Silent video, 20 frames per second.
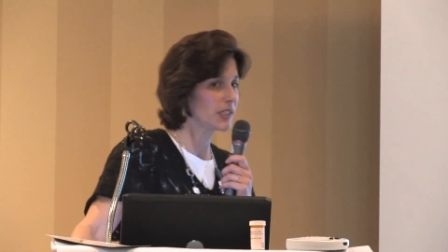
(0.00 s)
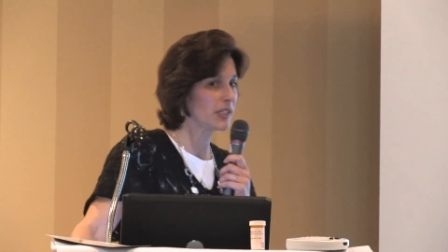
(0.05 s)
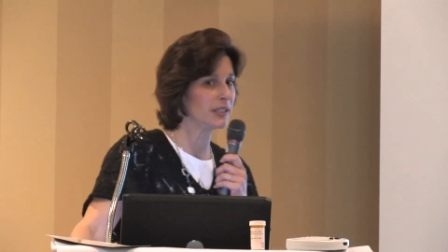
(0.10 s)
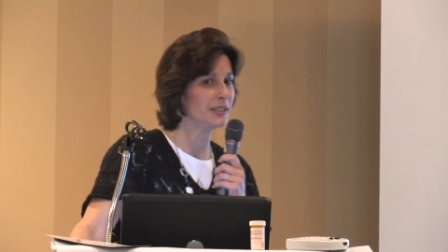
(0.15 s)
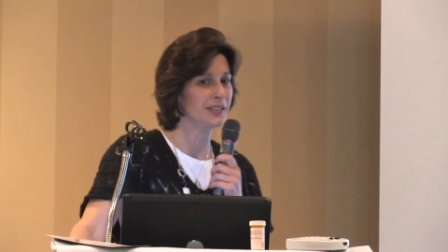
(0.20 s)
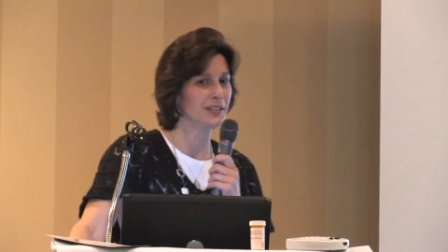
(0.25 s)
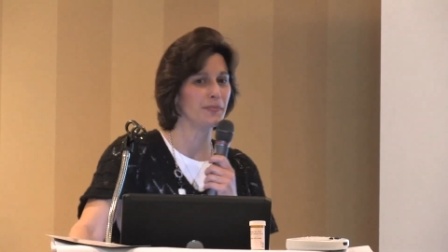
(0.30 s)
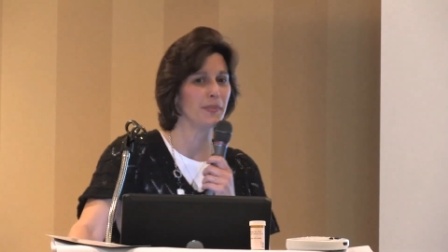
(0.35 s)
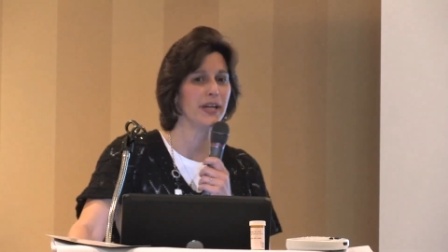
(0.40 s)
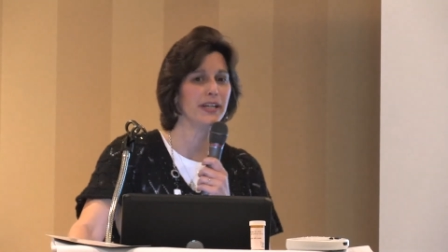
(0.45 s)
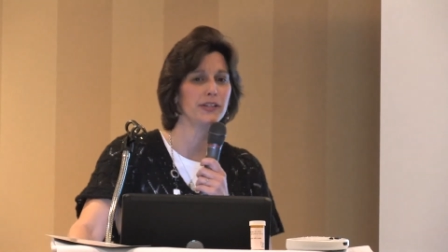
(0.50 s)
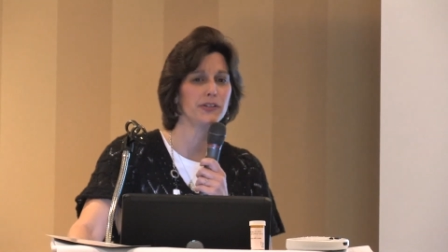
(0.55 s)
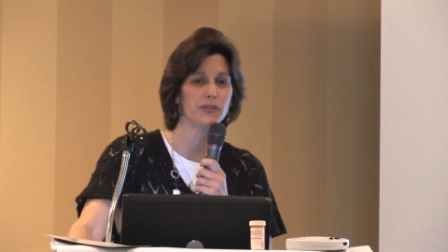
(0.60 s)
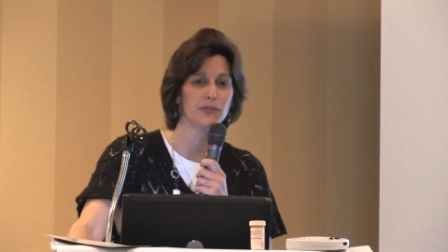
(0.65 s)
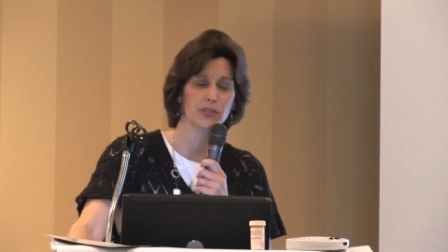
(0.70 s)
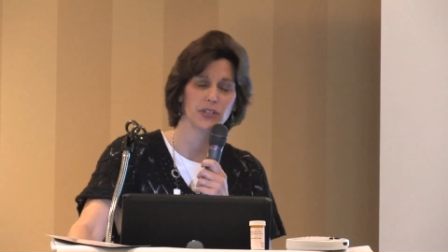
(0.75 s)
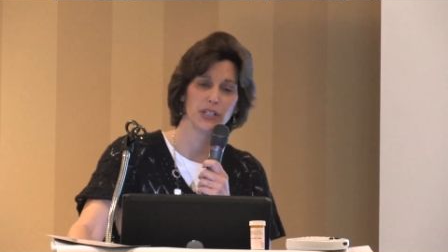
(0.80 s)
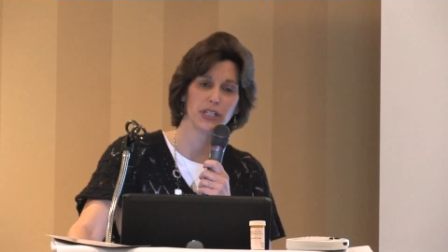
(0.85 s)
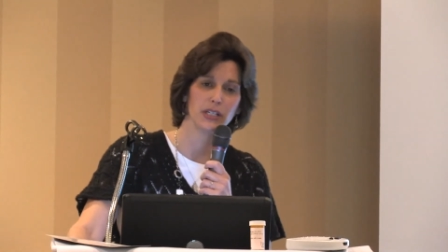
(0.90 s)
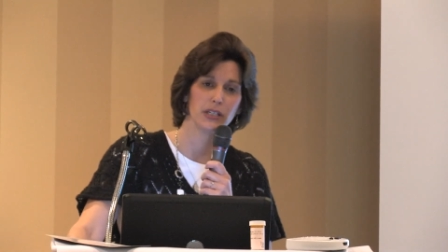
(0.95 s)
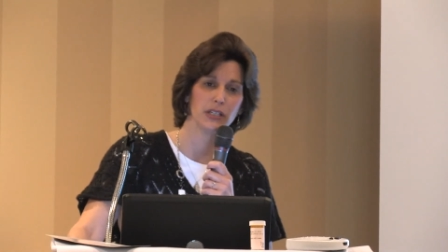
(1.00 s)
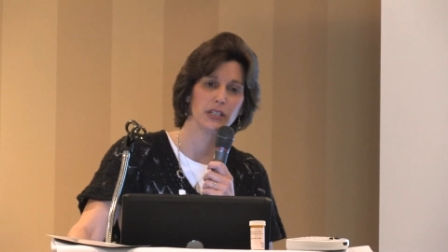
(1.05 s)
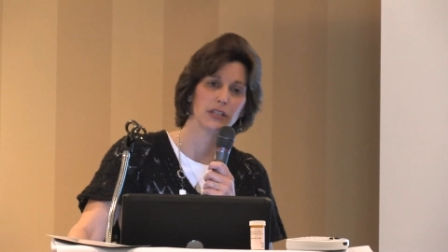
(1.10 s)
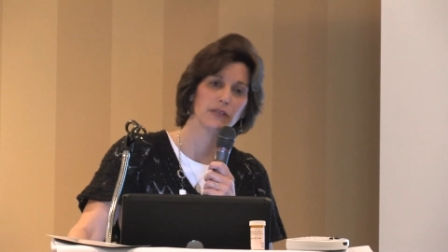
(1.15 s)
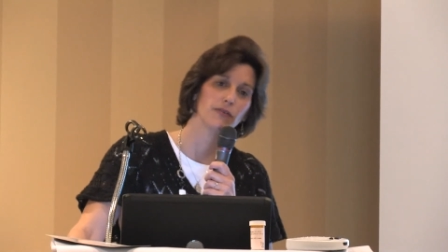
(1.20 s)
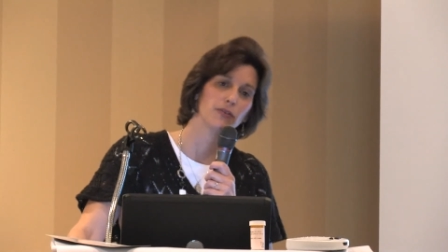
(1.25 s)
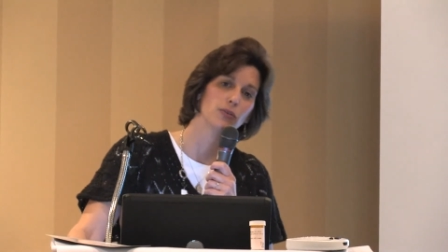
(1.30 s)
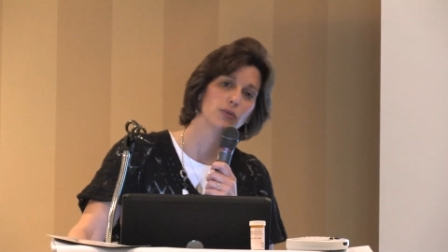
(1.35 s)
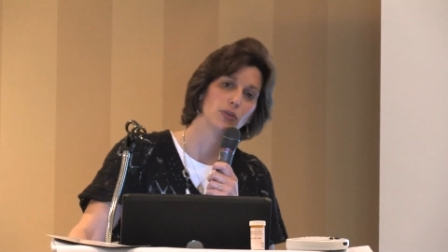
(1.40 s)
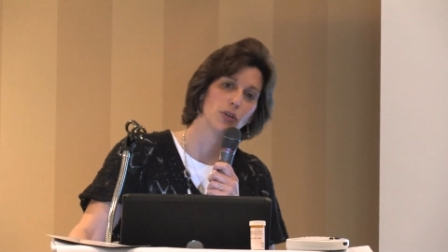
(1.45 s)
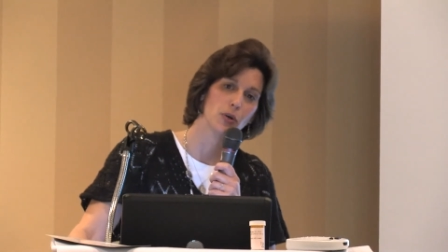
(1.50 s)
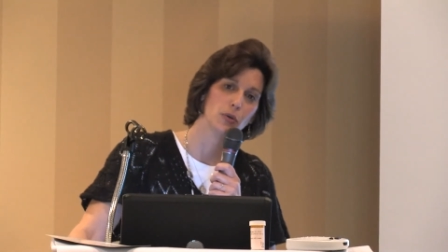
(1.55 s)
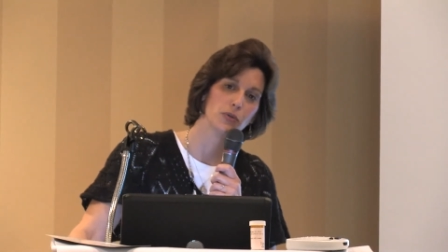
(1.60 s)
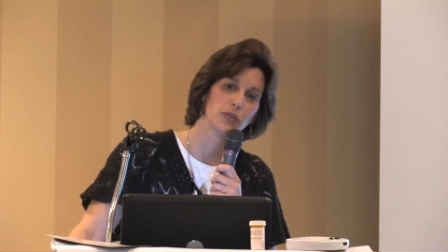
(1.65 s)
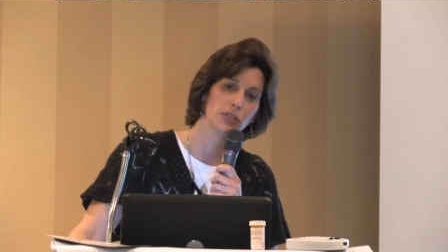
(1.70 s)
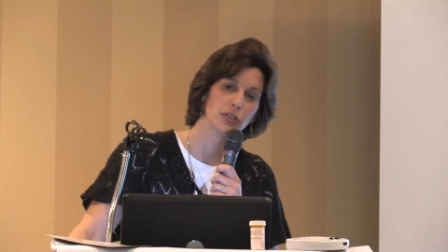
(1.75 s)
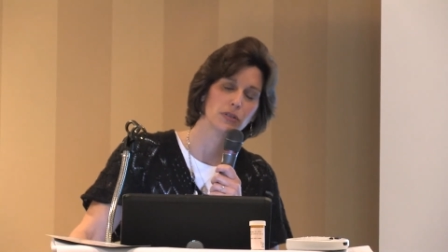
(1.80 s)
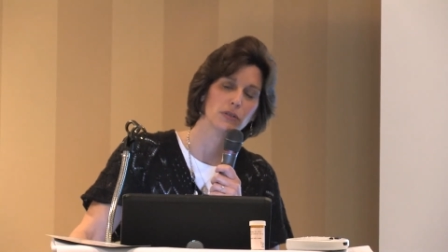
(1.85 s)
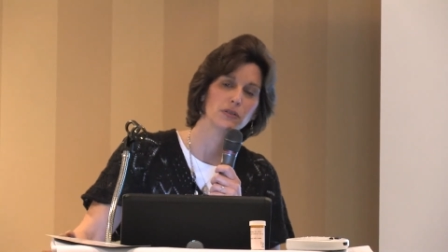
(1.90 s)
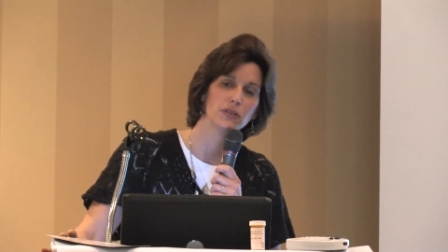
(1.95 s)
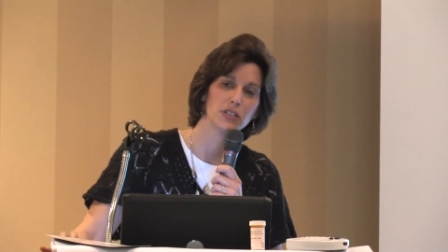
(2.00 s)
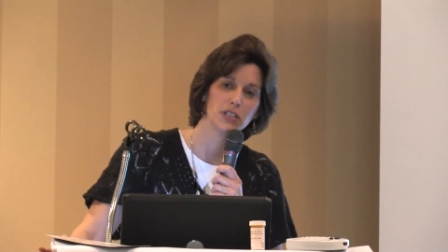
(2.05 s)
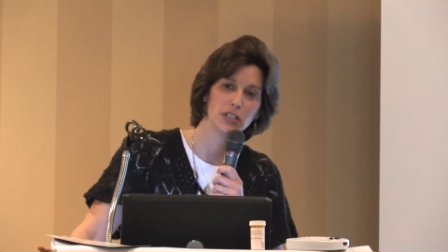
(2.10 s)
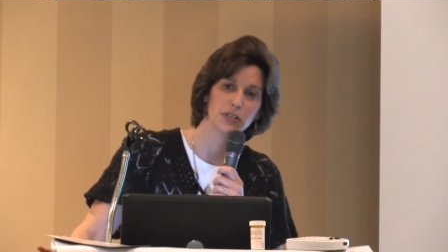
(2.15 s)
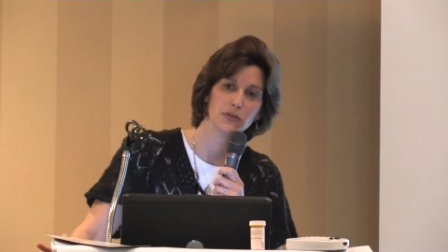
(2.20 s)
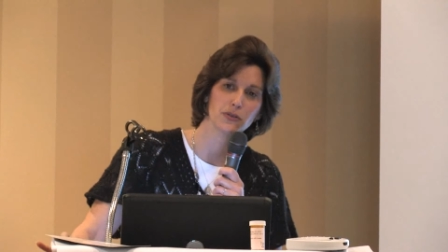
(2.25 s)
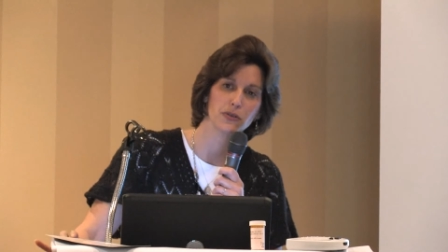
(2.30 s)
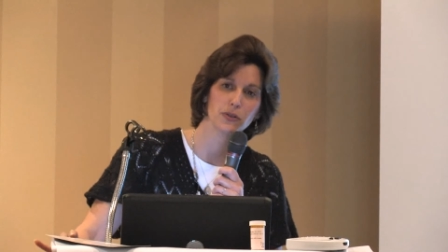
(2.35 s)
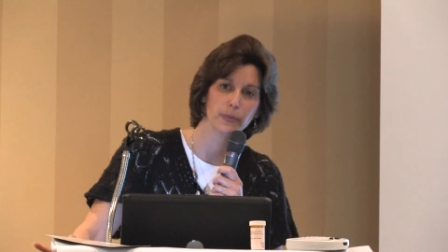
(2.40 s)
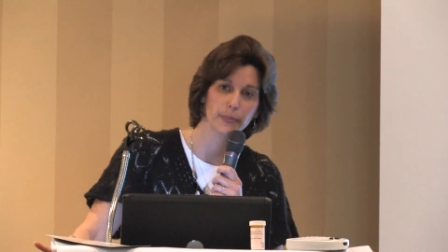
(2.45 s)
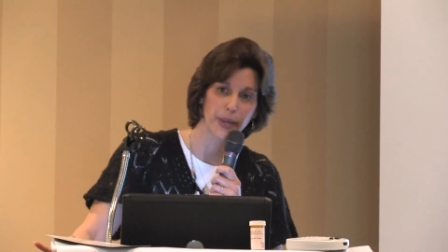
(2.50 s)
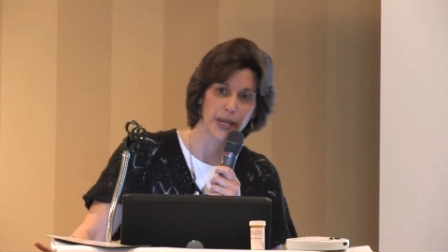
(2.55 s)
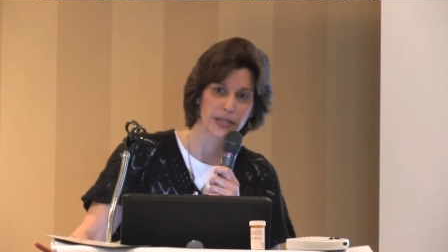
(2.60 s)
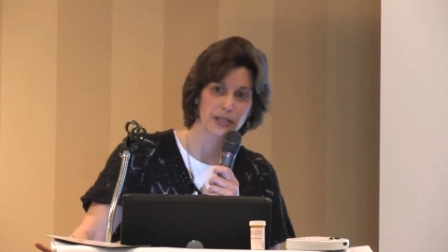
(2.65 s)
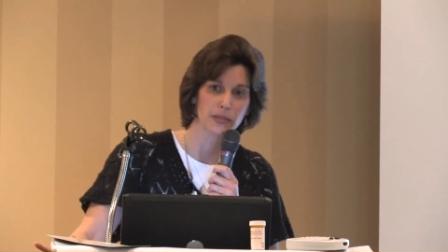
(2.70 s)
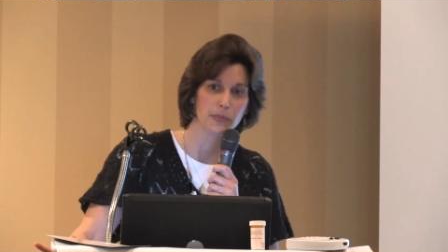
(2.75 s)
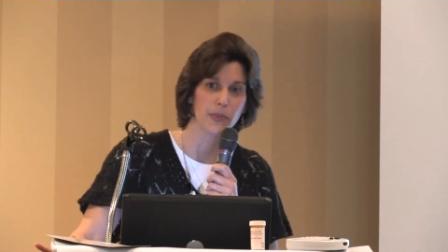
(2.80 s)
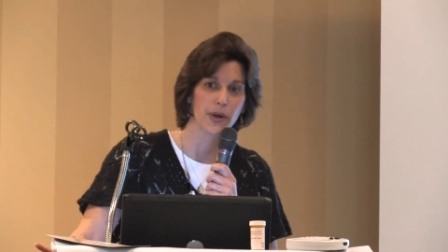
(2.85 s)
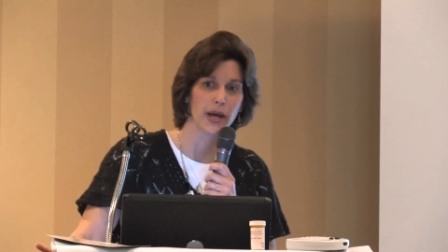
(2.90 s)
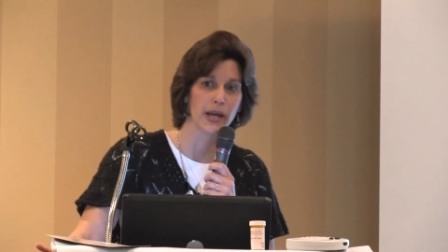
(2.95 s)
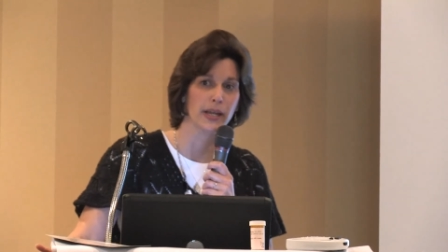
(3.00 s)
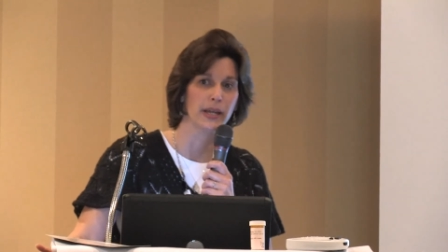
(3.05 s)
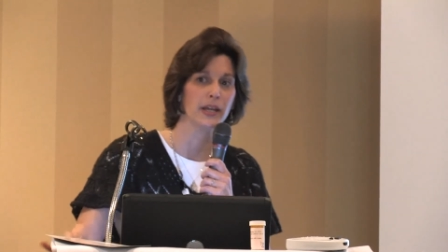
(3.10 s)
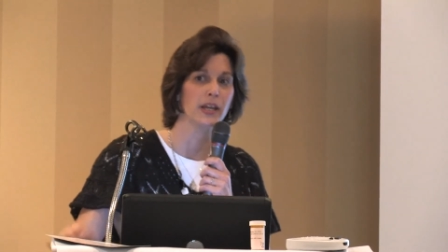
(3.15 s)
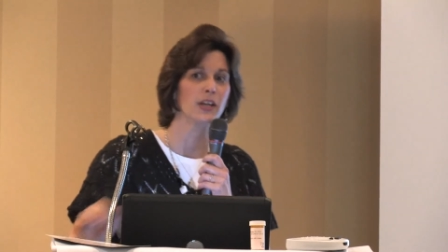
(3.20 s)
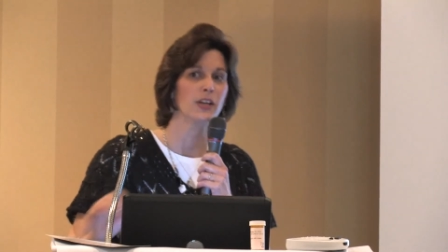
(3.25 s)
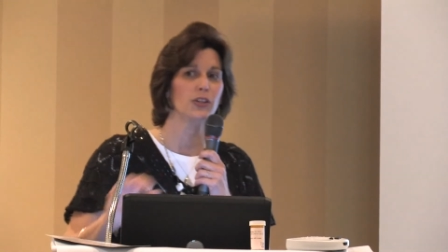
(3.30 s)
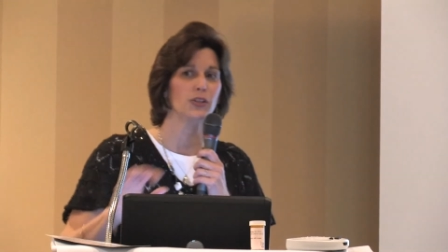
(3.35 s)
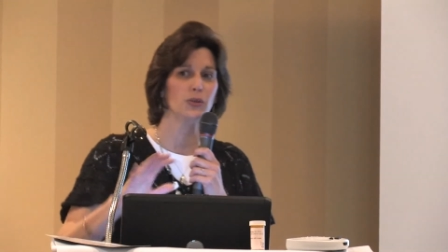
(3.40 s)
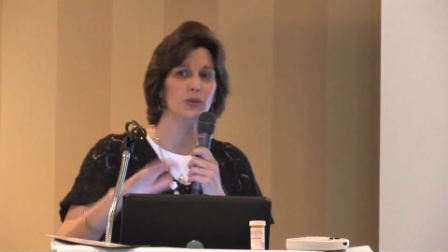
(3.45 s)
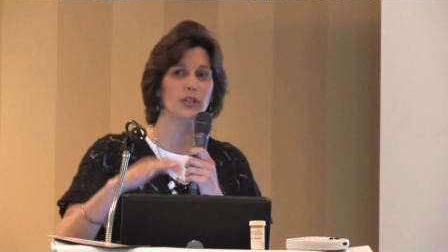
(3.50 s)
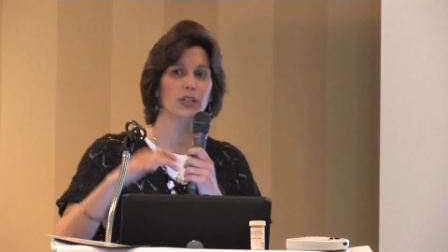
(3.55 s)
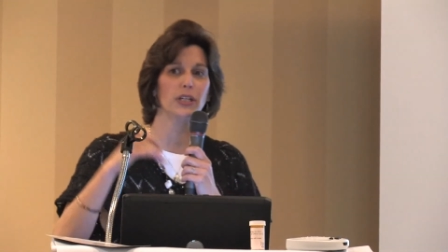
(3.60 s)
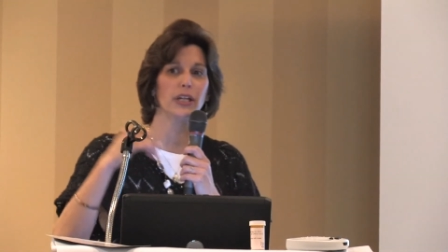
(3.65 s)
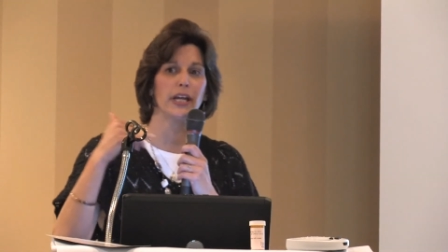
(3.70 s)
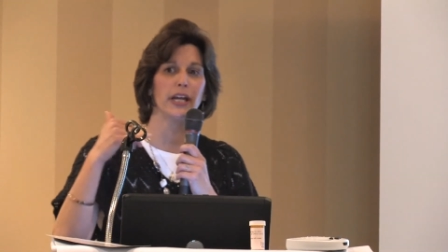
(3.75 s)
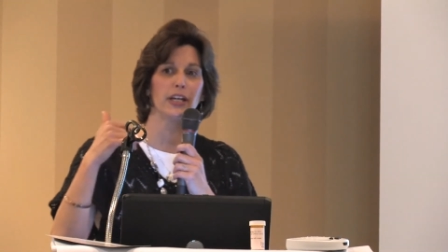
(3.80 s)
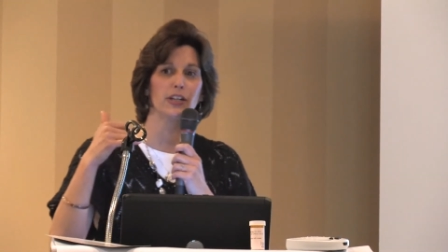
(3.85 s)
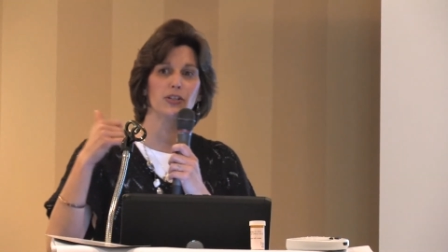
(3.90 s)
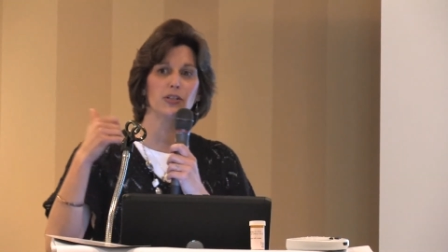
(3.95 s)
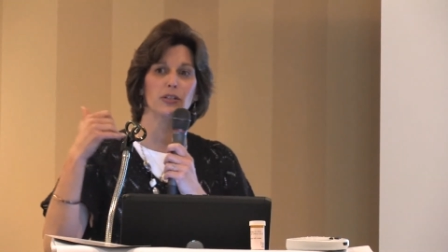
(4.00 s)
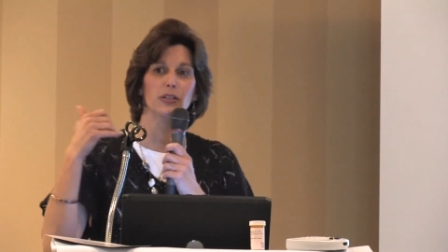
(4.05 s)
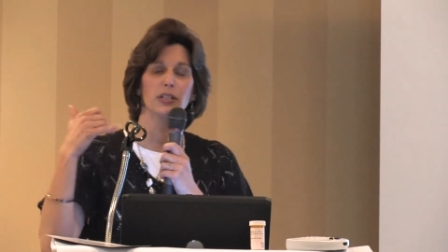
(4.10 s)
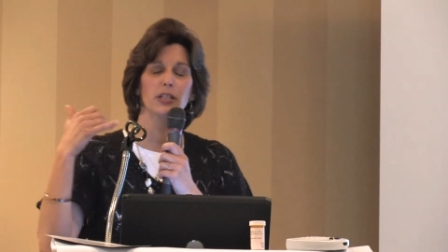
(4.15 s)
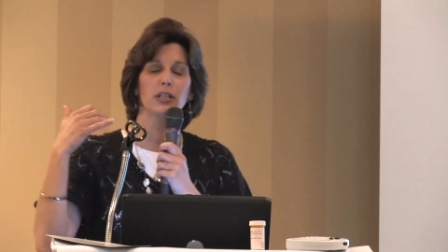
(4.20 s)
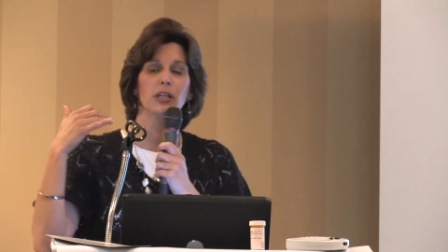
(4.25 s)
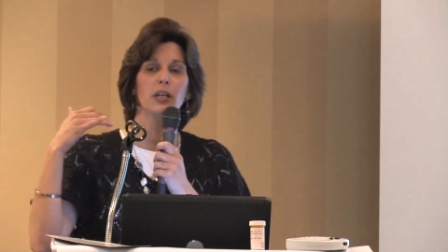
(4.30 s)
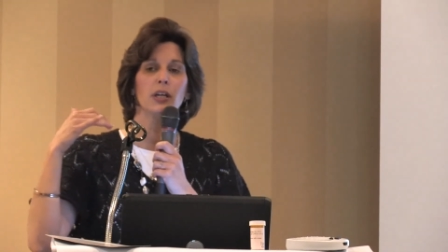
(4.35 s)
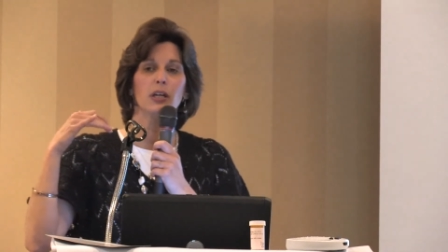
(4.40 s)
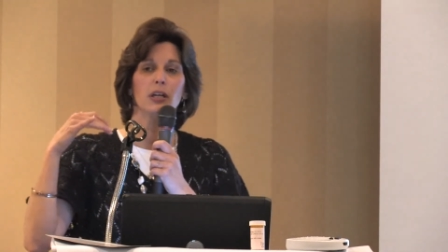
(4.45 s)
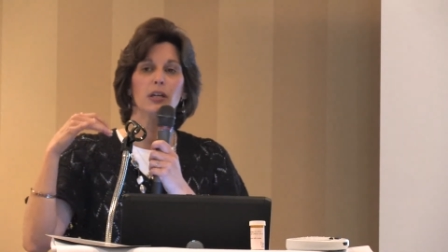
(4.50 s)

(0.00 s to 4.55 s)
And it's my understanding if you go to Sears or Best Buy, you can actually